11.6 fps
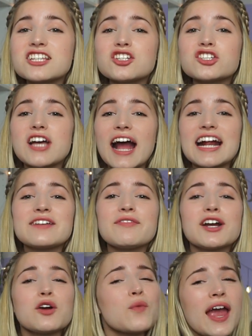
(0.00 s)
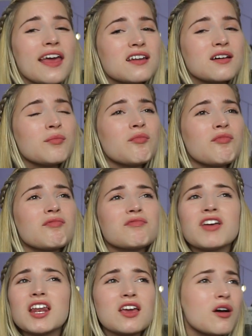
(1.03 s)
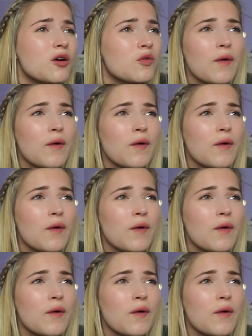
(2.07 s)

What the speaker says: is just kind of like a random video,